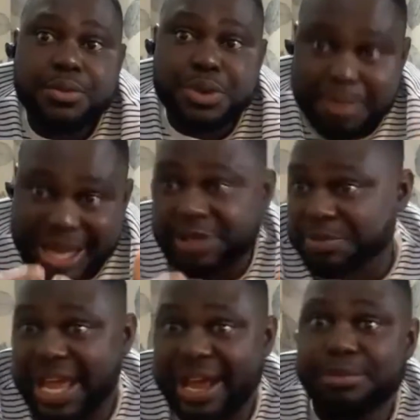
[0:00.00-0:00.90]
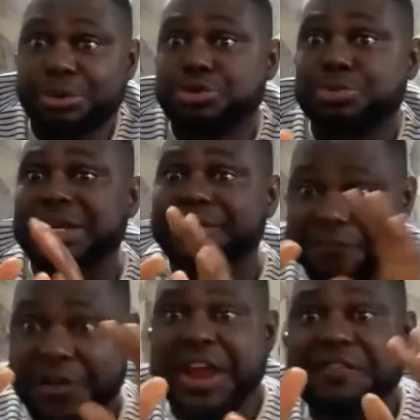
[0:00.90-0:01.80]
We must be able to be
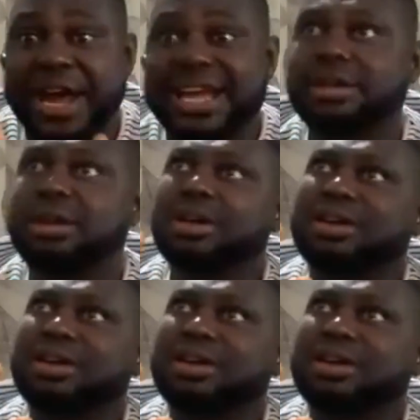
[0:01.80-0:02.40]
very, very